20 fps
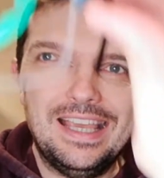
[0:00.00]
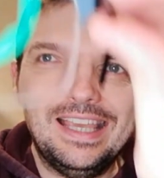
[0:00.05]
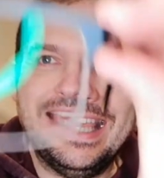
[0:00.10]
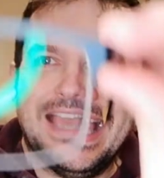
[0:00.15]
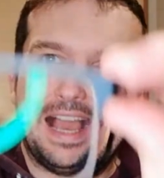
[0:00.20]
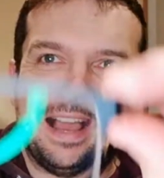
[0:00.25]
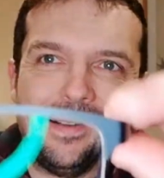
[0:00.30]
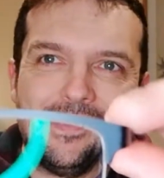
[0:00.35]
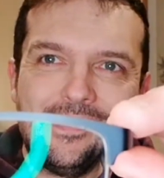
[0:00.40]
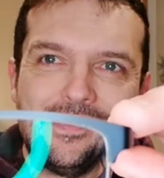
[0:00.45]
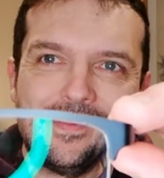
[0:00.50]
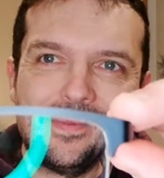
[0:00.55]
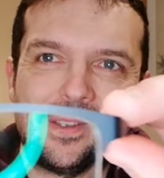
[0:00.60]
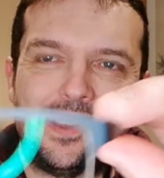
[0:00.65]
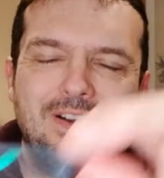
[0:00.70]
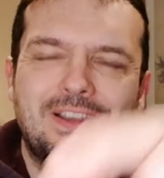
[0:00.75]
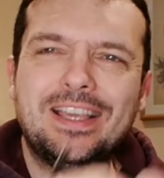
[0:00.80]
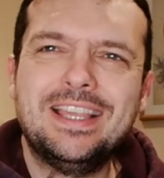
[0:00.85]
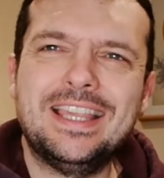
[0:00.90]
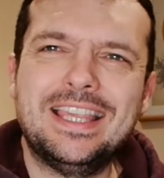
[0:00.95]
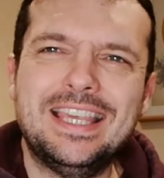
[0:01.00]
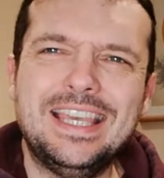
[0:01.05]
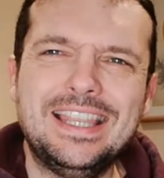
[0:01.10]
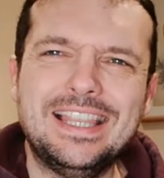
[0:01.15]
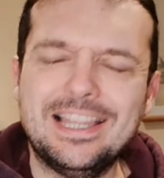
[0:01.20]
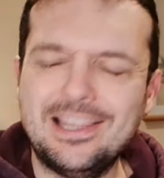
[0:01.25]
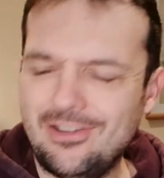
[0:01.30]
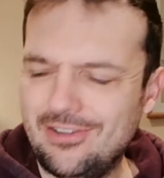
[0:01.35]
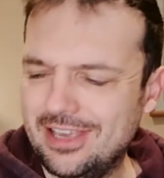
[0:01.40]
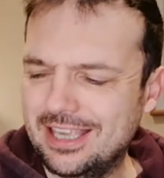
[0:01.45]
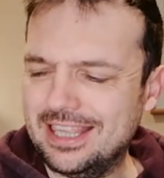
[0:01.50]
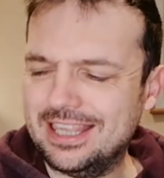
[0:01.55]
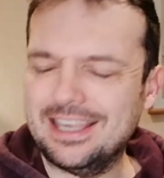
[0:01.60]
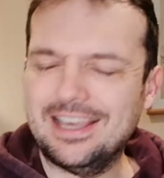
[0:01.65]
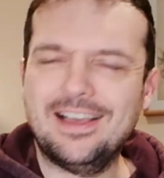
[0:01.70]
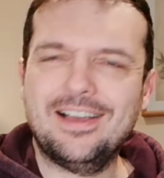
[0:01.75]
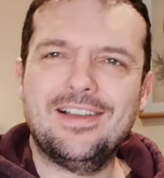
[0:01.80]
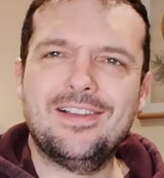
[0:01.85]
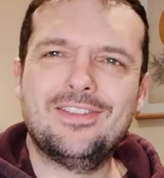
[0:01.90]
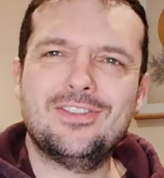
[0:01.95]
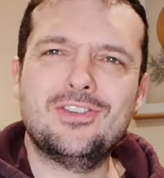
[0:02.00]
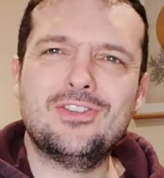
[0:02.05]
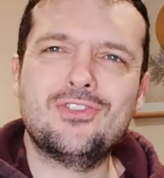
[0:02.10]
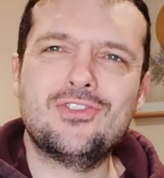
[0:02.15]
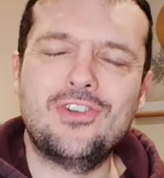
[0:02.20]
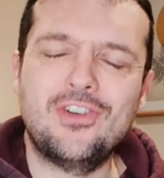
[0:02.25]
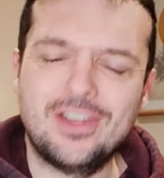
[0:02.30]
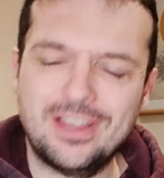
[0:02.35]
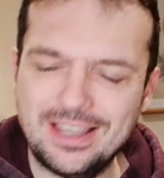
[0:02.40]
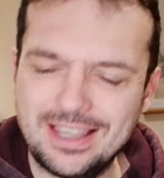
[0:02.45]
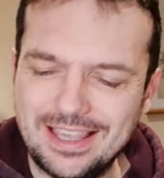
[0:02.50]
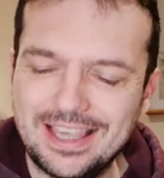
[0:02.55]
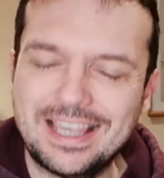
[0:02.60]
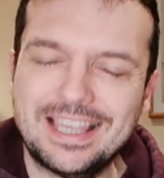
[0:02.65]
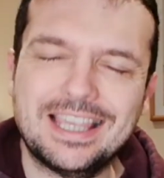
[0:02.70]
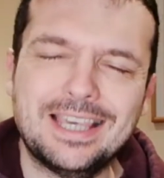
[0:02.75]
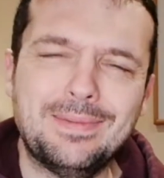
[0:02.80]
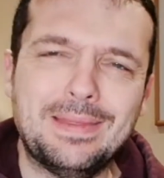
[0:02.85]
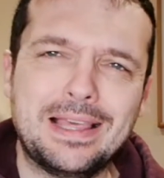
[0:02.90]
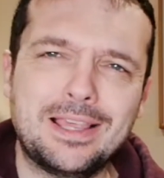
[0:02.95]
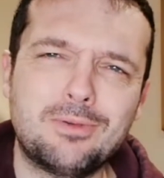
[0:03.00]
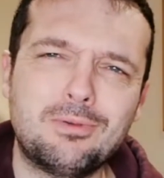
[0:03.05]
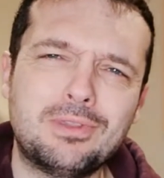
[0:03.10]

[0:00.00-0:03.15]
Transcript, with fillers: yeah, I can see the light uh, to try and uh, see that.